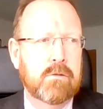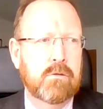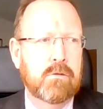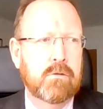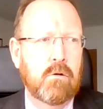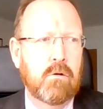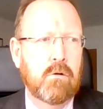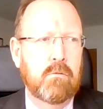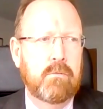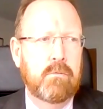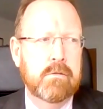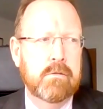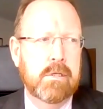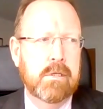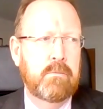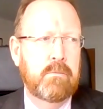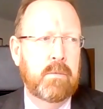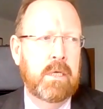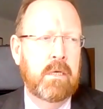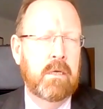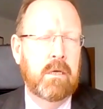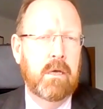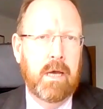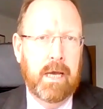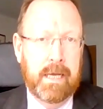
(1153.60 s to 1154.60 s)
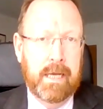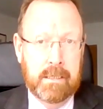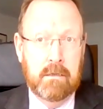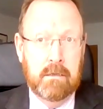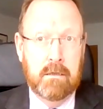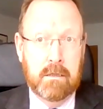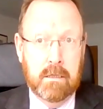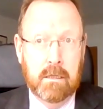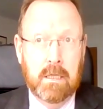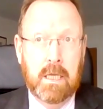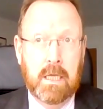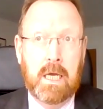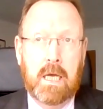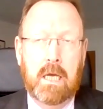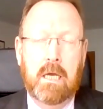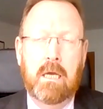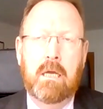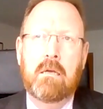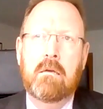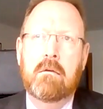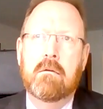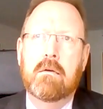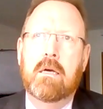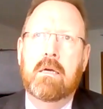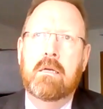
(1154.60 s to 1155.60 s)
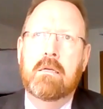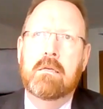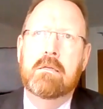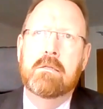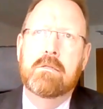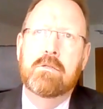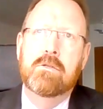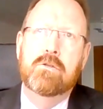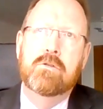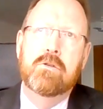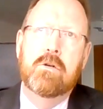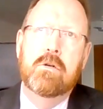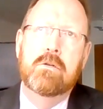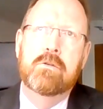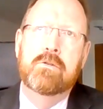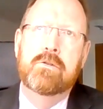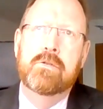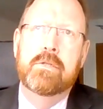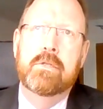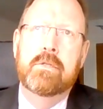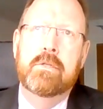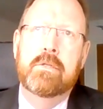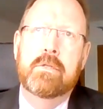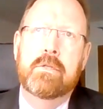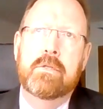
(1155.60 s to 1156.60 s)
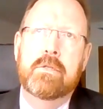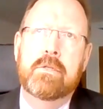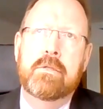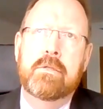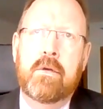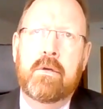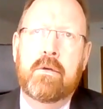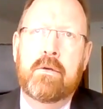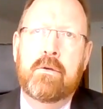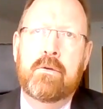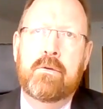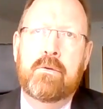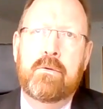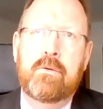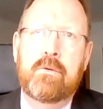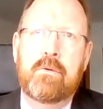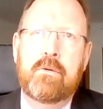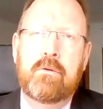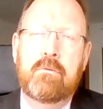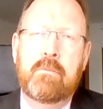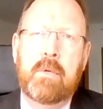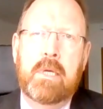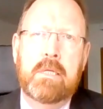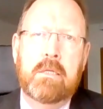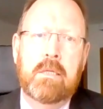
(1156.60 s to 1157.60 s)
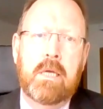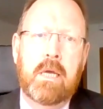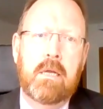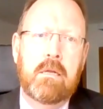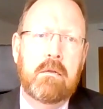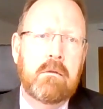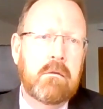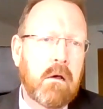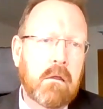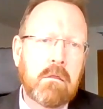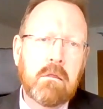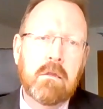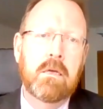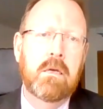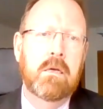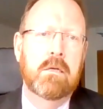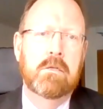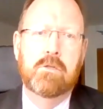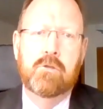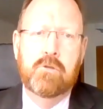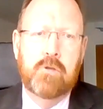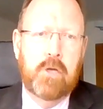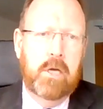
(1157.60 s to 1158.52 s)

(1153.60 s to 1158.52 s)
opposite me in delay in construction who maintain nothing has